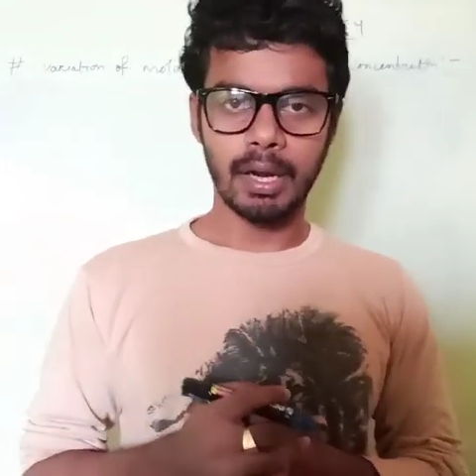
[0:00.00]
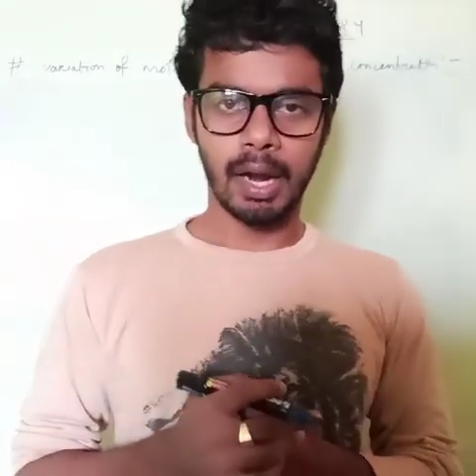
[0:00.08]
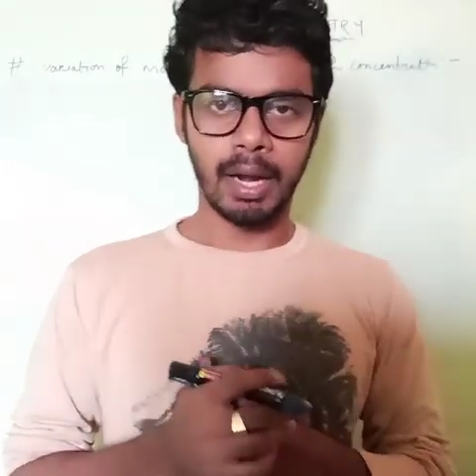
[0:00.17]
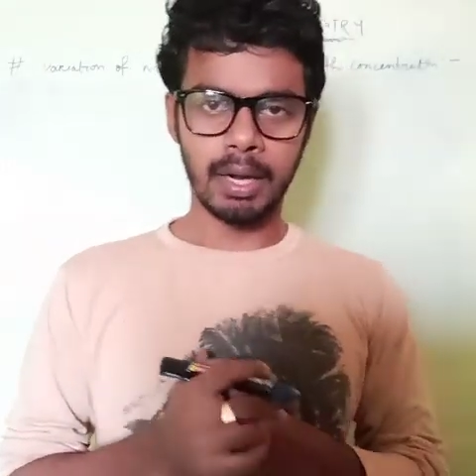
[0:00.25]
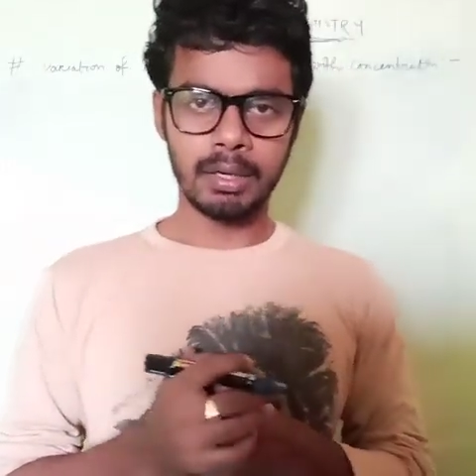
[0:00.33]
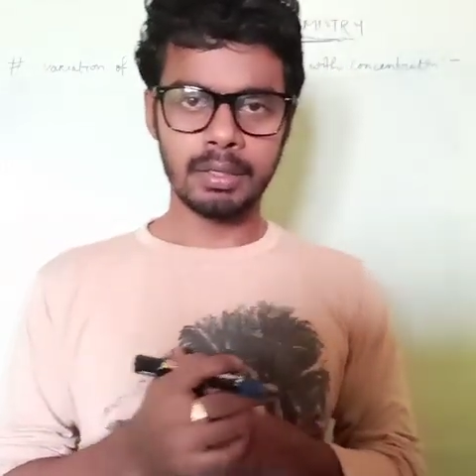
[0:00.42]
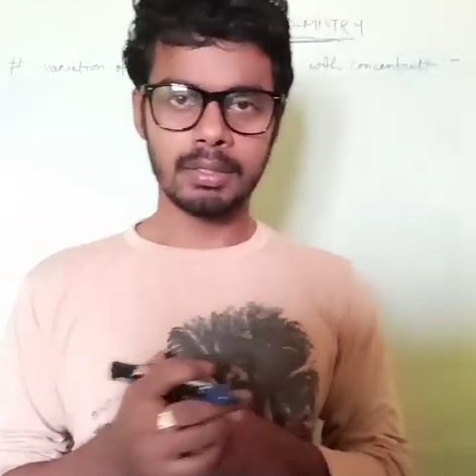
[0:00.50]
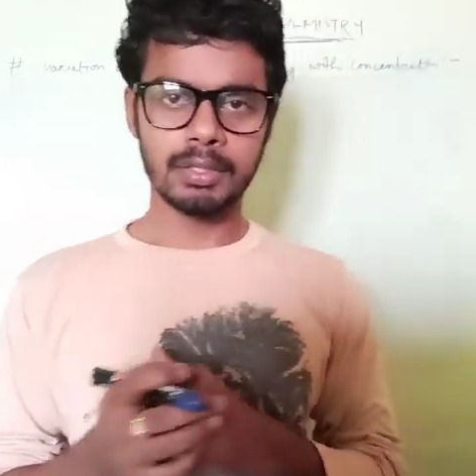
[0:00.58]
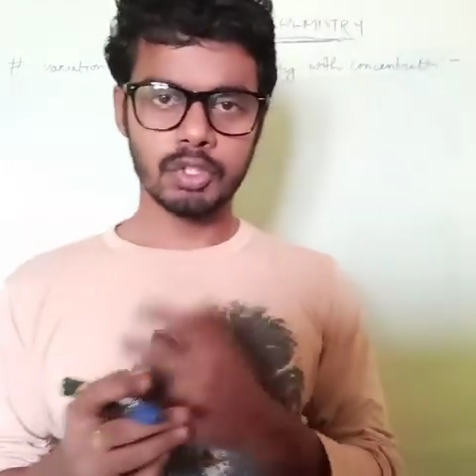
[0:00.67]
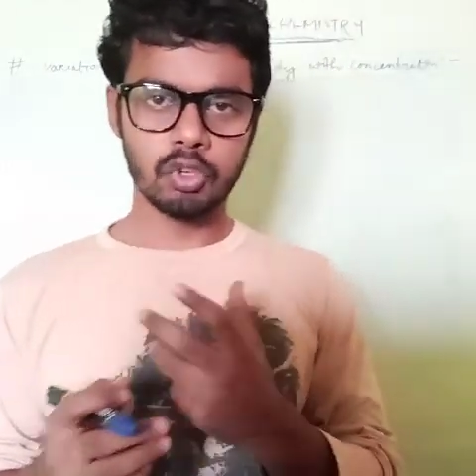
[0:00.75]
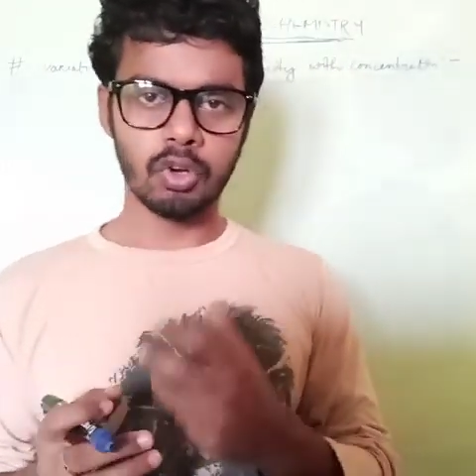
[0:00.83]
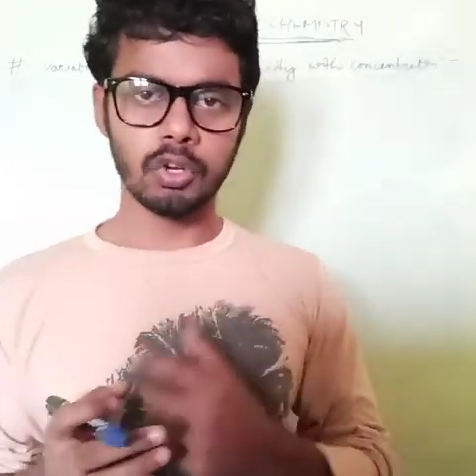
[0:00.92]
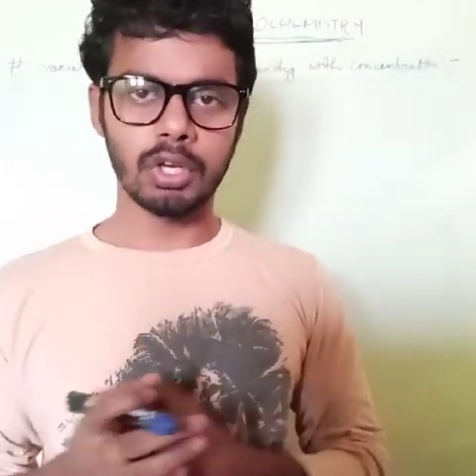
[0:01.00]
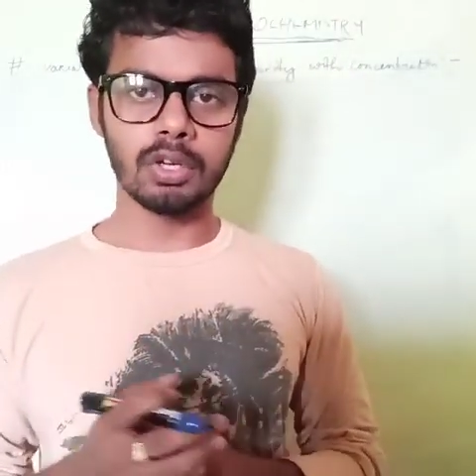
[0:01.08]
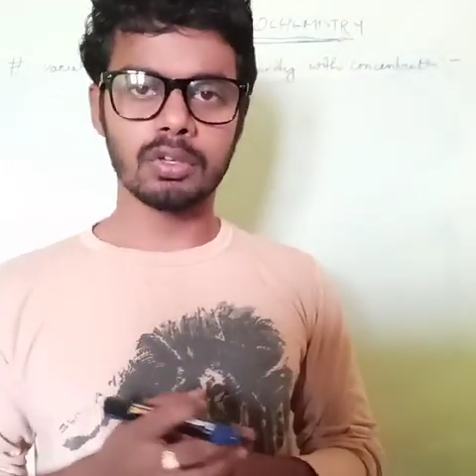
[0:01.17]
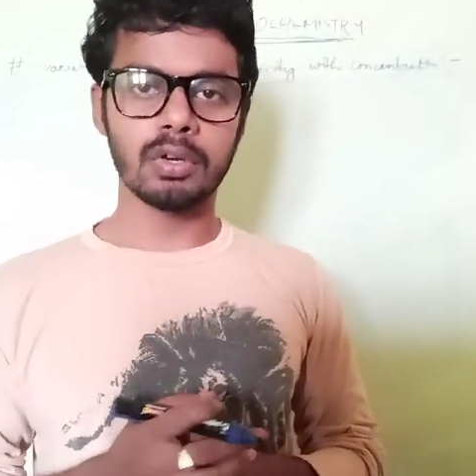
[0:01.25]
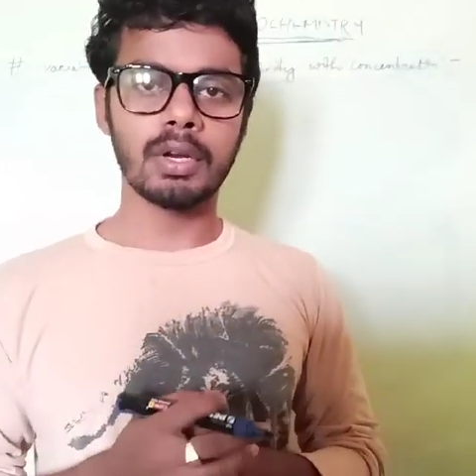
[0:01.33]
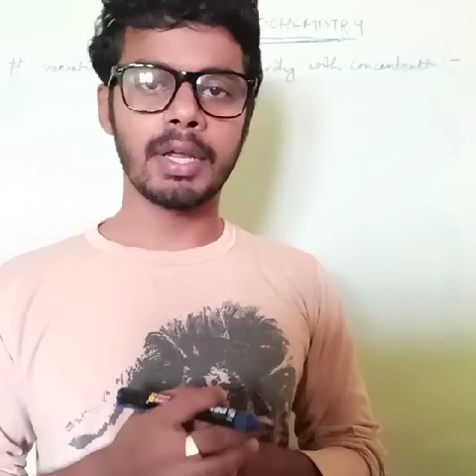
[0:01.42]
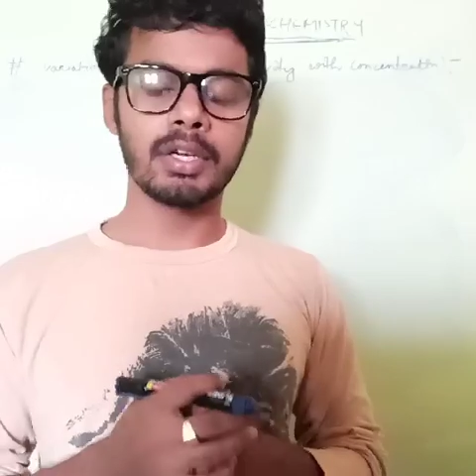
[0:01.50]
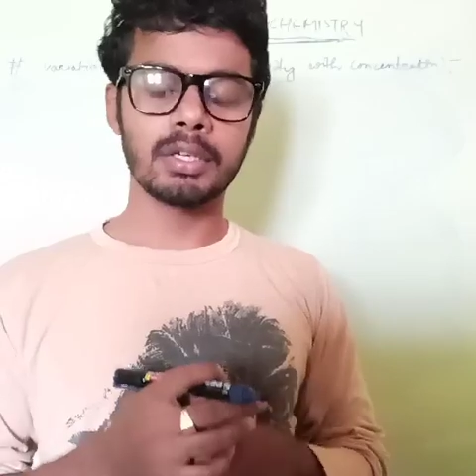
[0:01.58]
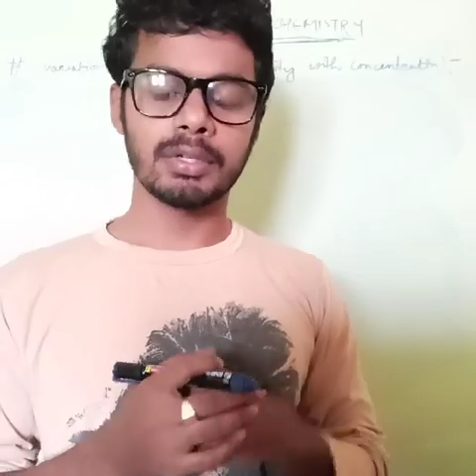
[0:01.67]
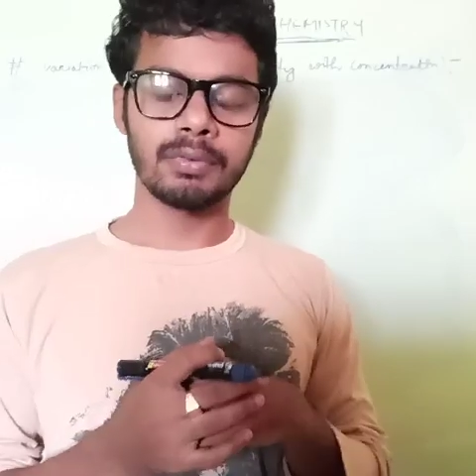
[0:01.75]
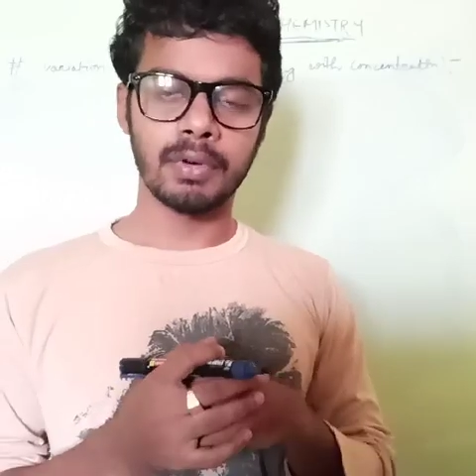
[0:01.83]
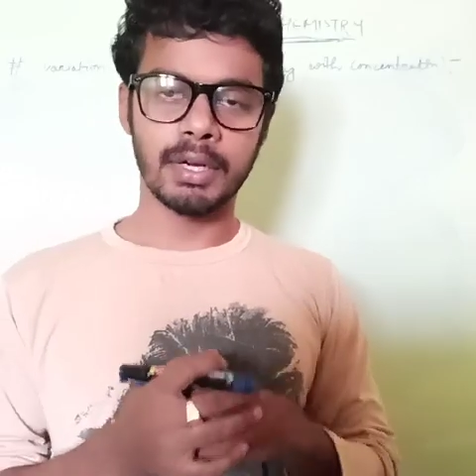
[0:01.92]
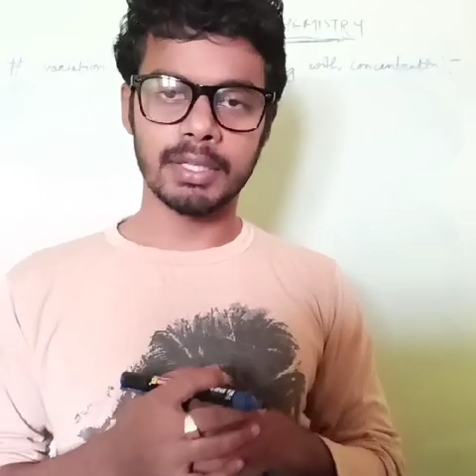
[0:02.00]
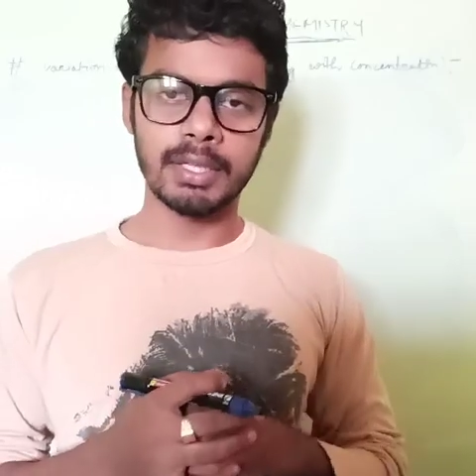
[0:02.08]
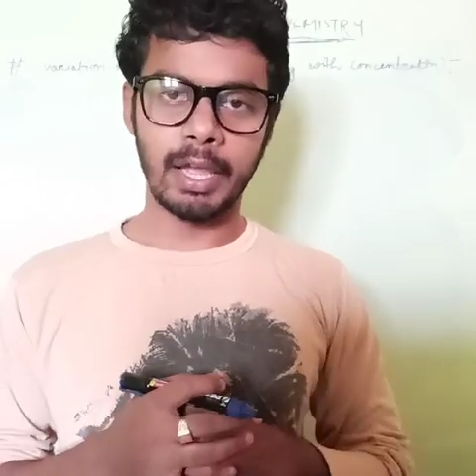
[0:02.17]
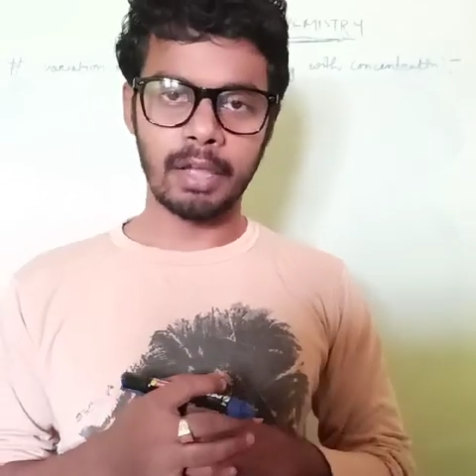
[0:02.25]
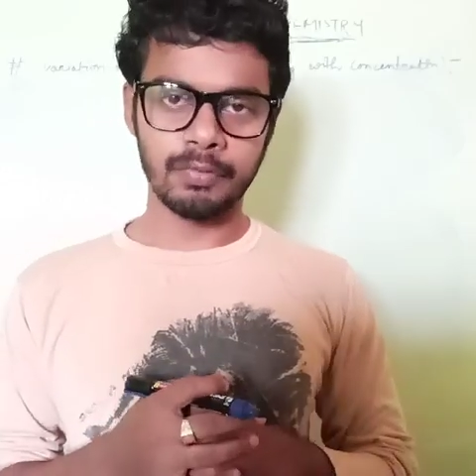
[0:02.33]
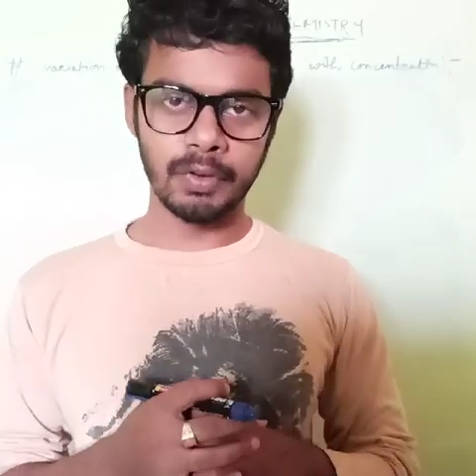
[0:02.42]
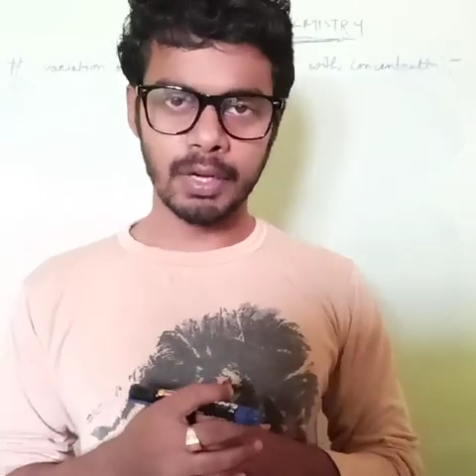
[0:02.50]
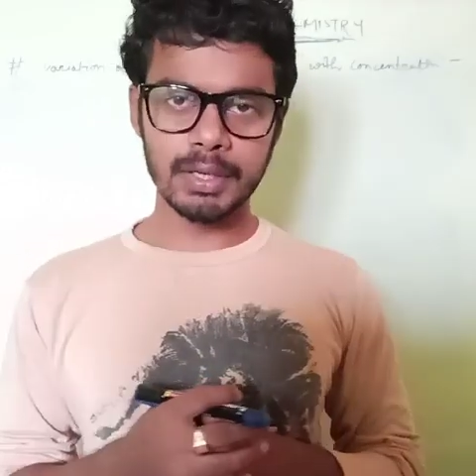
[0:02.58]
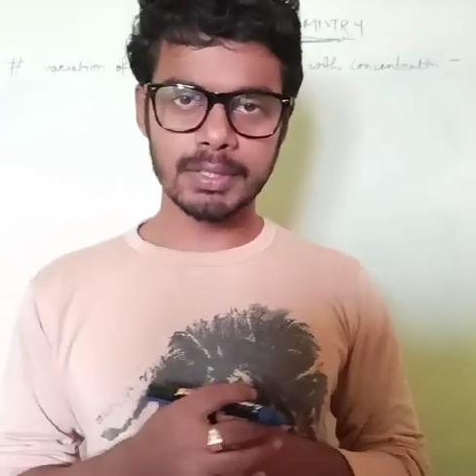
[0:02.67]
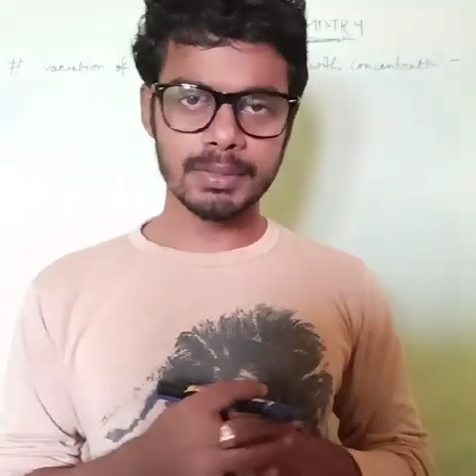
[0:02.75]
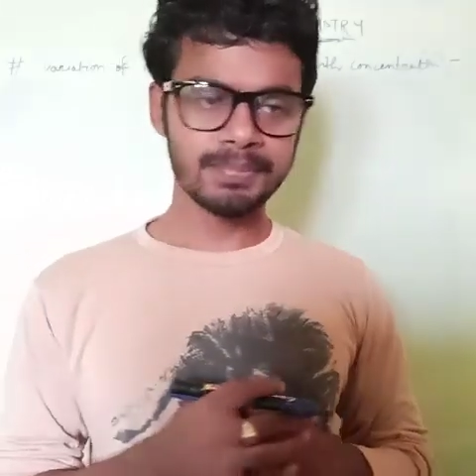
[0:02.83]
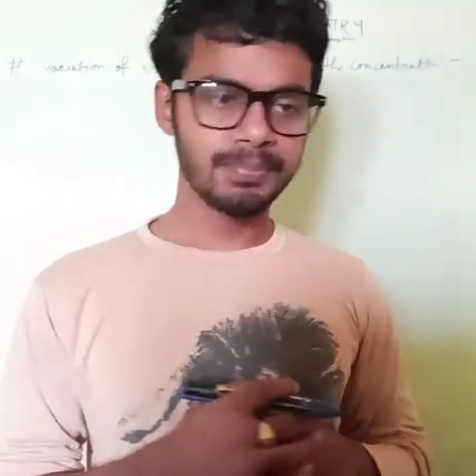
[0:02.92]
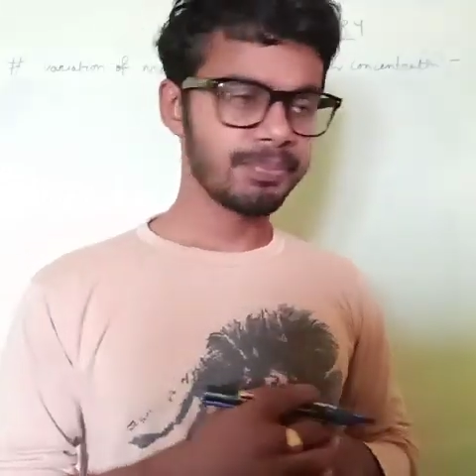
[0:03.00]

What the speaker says: and strong electrolyte what are the effects.